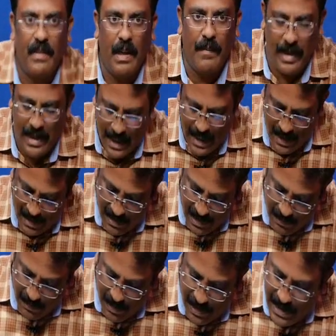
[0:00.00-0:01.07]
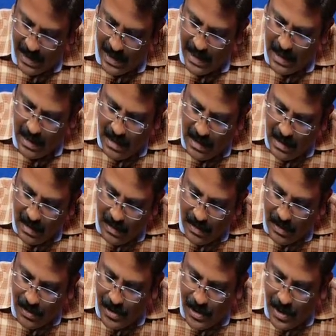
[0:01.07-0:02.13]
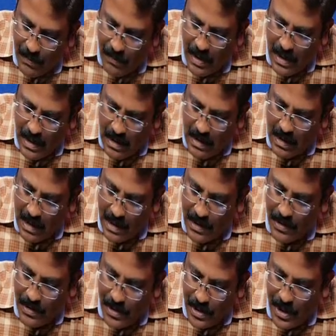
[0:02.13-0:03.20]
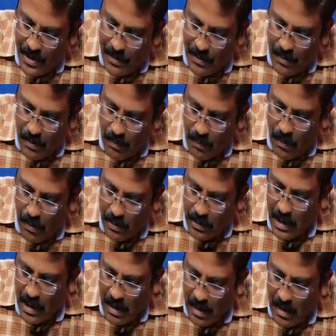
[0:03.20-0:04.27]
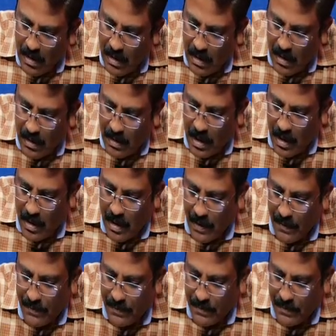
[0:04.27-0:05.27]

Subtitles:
Am I correct? You are here the G1 and G2 both are null graph.